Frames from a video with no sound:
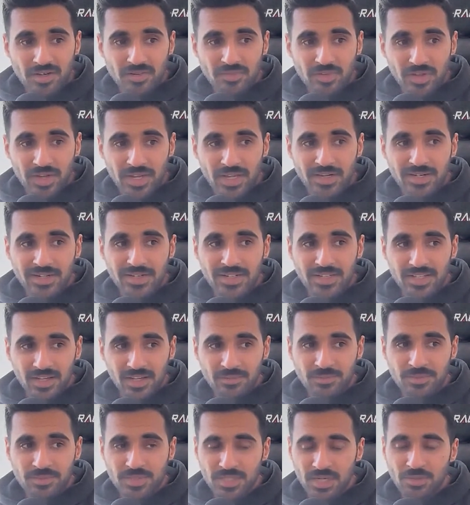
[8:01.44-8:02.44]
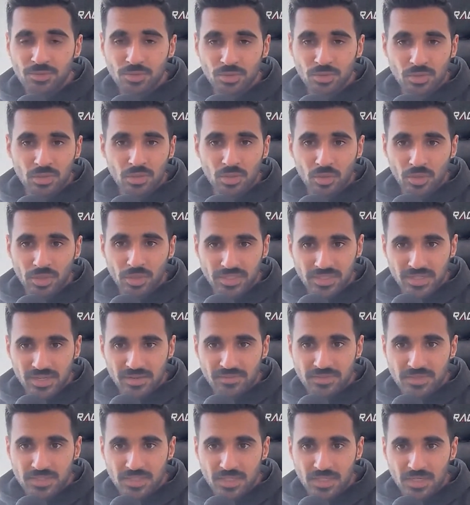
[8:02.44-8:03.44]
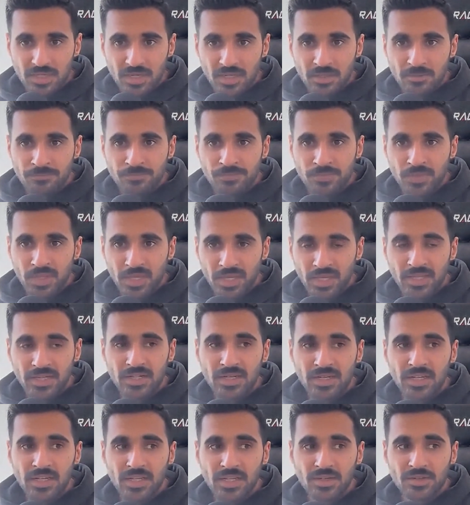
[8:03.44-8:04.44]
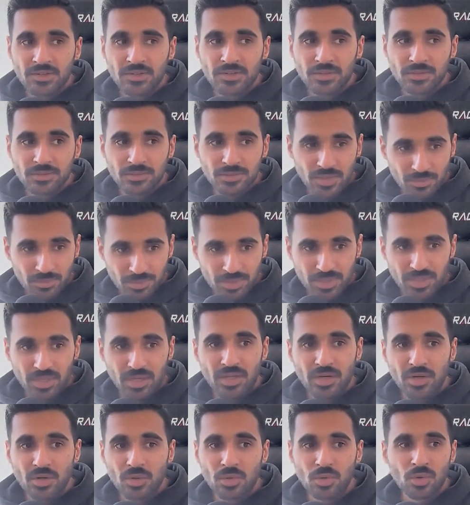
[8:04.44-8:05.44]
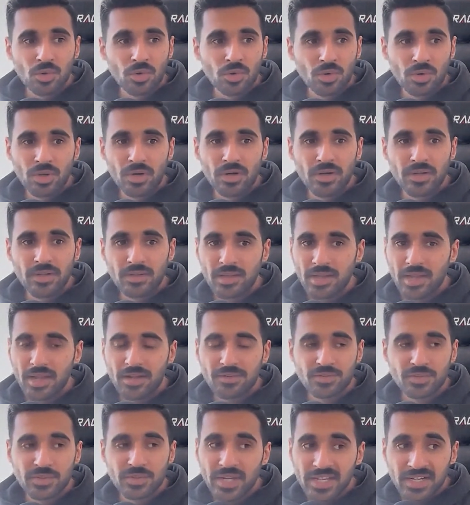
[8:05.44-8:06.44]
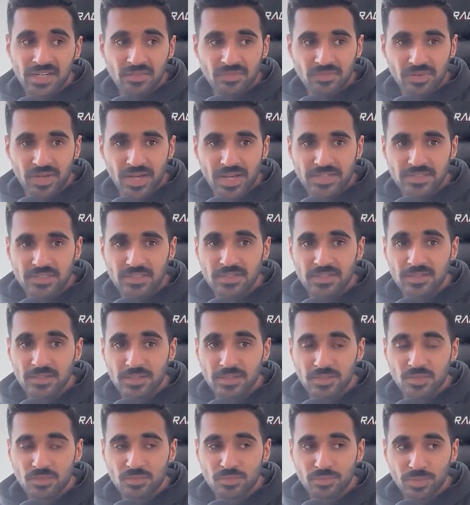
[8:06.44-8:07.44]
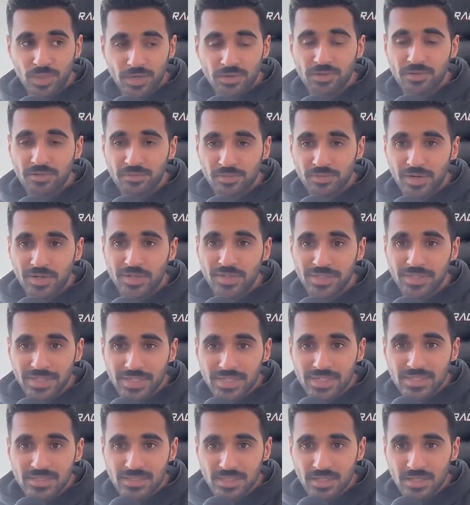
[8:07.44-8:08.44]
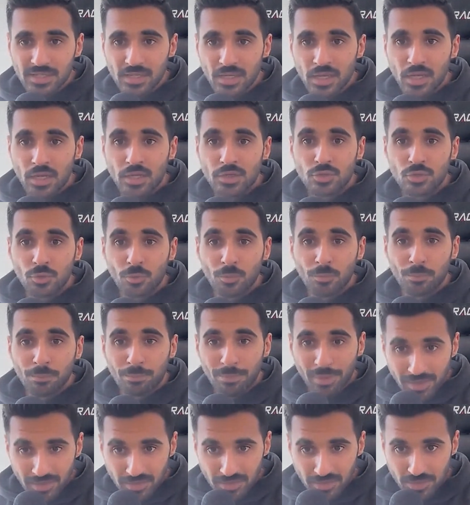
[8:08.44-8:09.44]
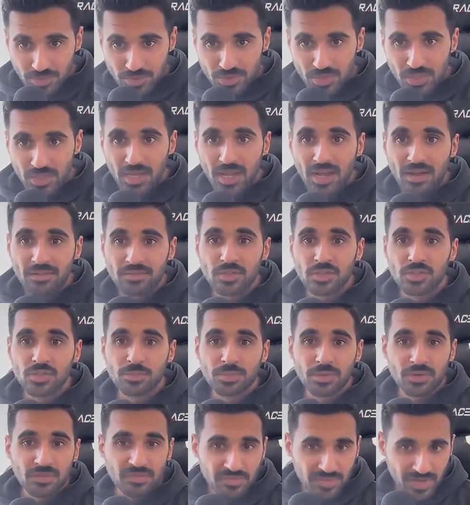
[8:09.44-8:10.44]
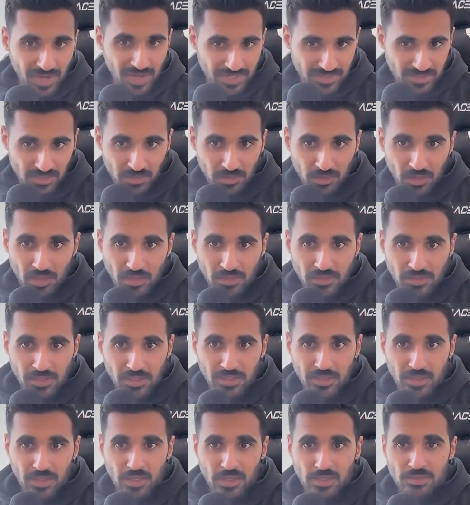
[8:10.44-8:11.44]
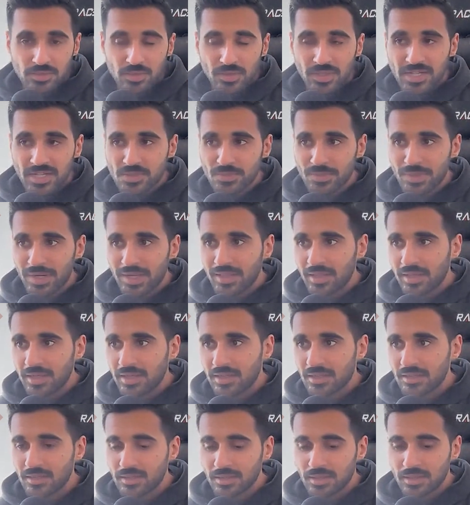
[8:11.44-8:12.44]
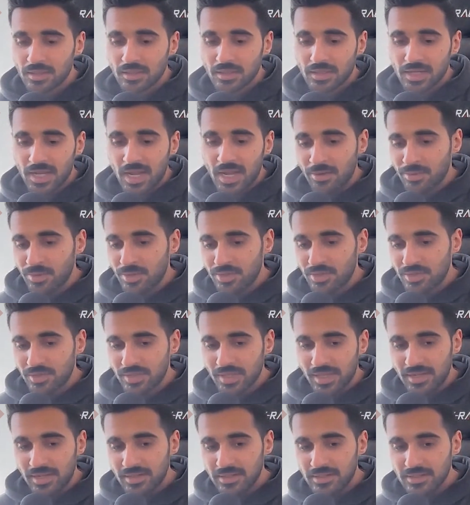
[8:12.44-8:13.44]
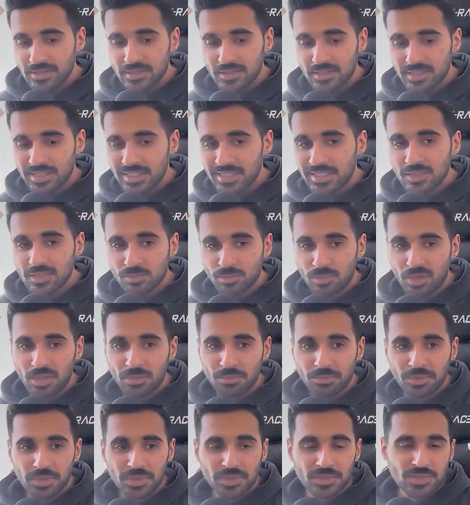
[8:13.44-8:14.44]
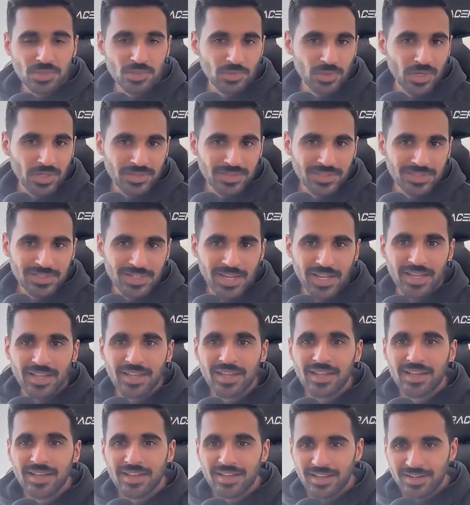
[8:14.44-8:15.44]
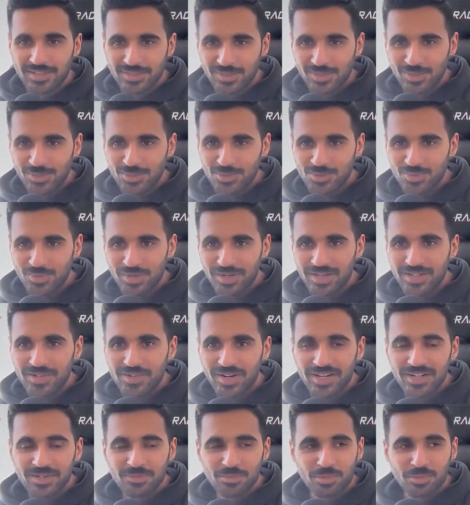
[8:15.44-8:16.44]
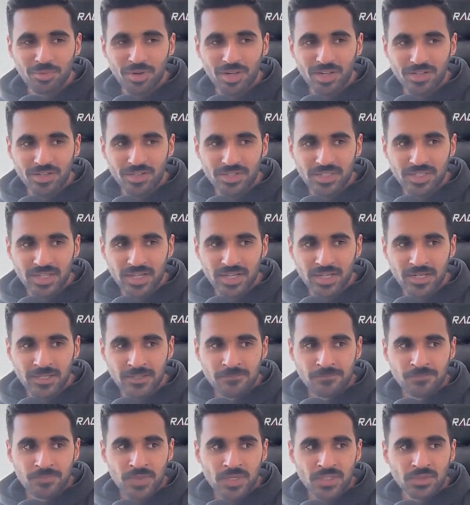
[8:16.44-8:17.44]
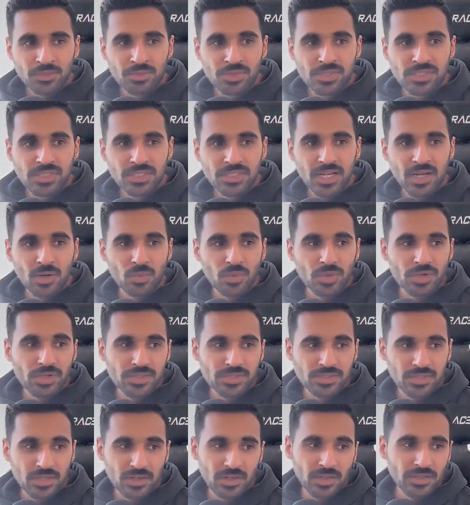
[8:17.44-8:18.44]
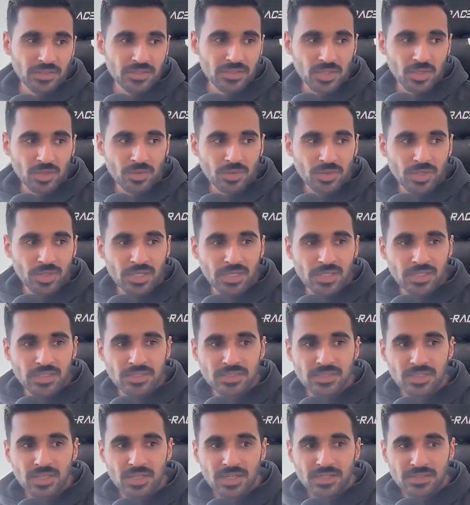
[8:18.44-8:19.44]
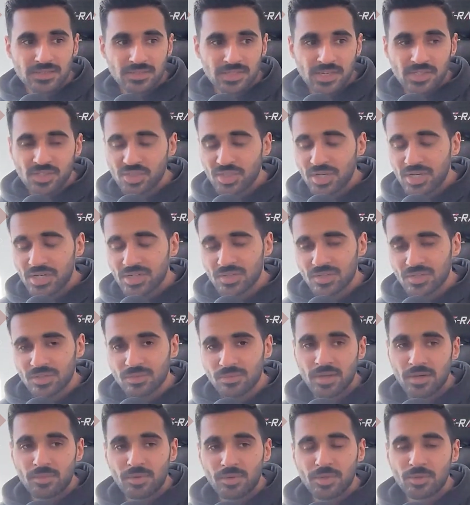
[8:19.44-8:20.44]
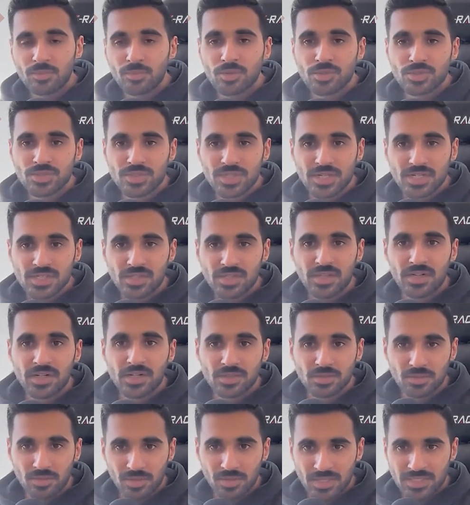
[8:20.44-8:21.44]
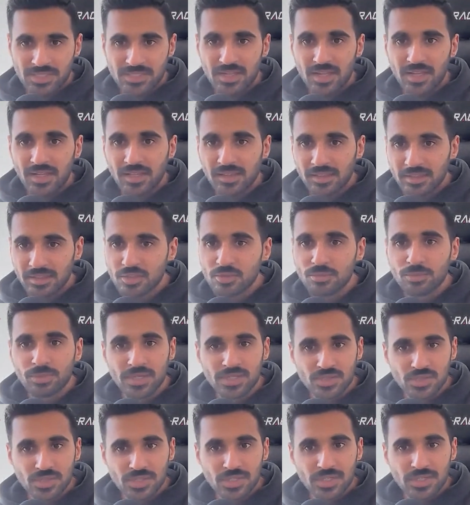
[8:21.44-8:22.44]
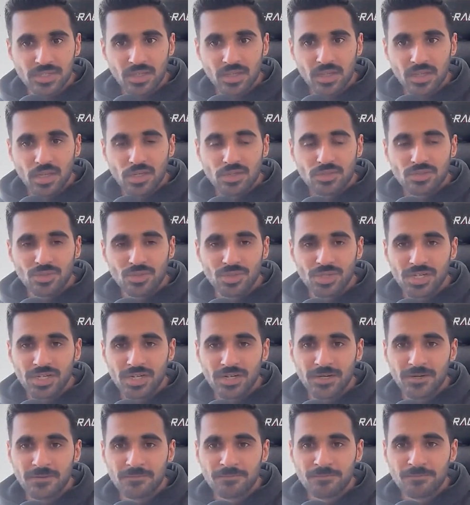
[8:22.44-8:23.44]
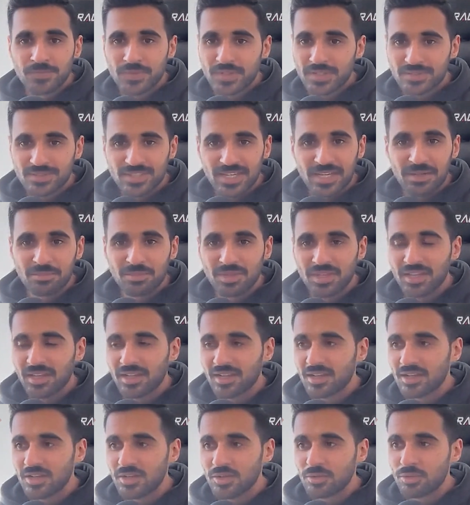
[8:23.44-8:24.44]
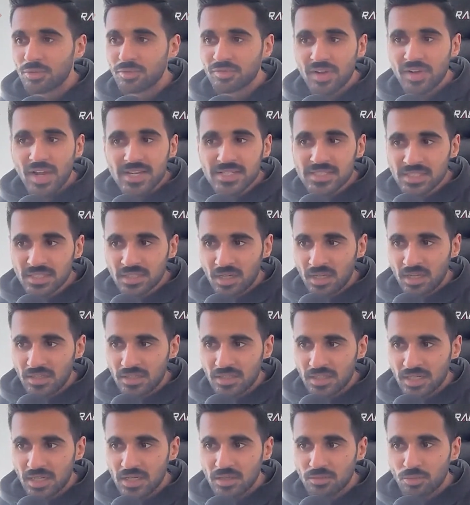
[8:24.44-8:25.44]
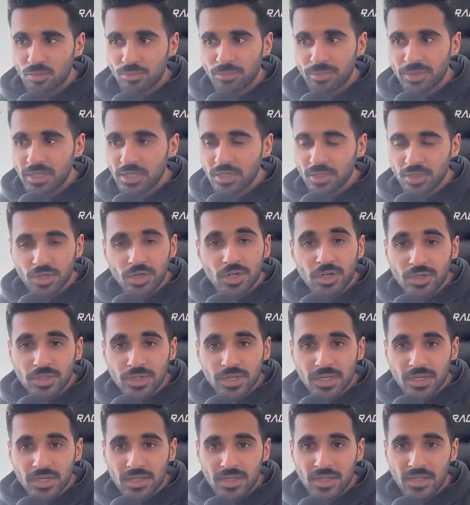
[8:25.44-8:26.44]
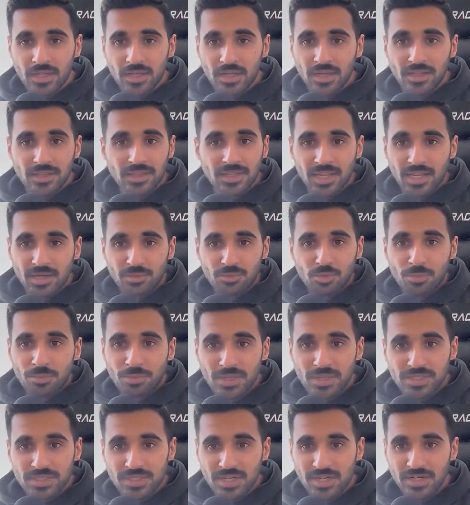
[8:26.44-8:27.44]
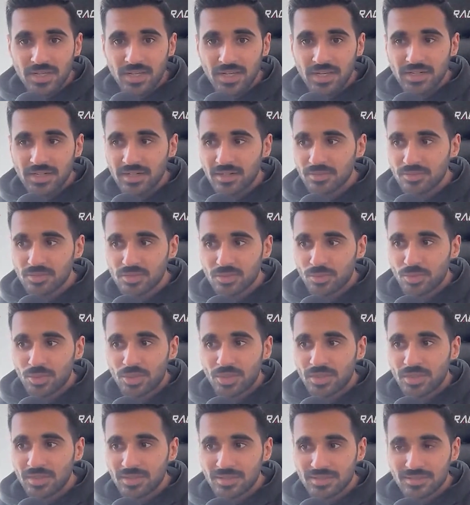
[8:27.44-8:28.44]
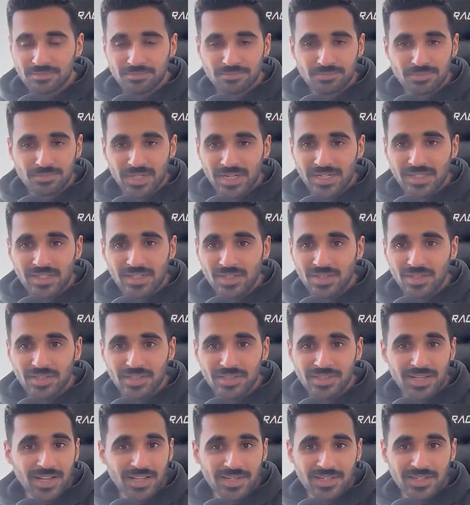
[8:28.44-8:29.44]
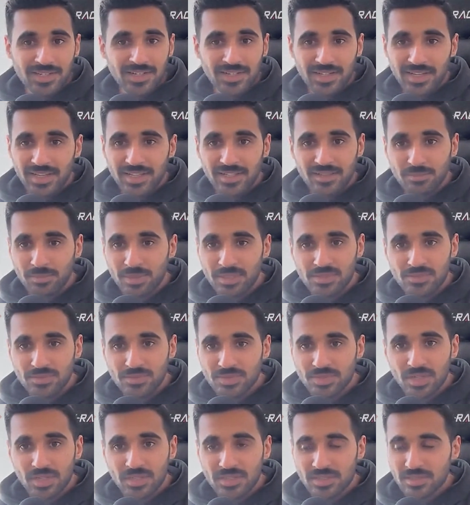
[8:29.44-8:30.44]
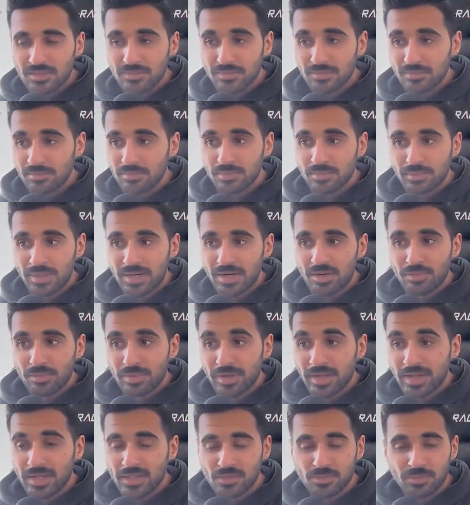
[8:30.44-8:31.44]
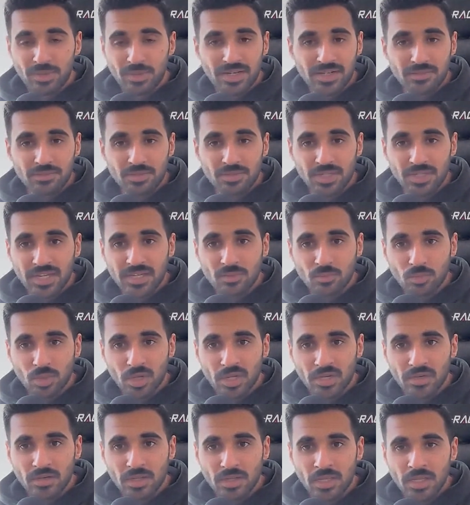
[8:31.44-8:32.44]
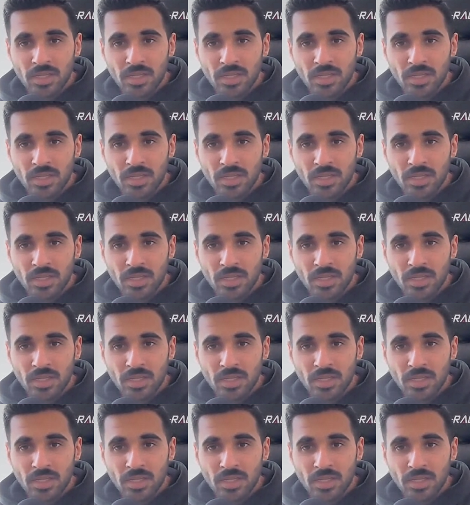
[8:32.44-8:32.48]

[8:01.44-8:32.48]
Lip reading: fat, it comes down to caloric deficit. And in Ramadan or after any fast, it is very, very easy to binge after you've been fasting all day. So that's why like the counter to that is eat small meals throughout the day and you lose weight, right? We've all heard that. And the reason that works also is satiation. When you're more satiated, you're less likely to binge eat. So here, same thing. We're fasting all day, we're being good, and then we binge at night. So we're technically not going to get much results. If, matter of fact, you might even gain weight.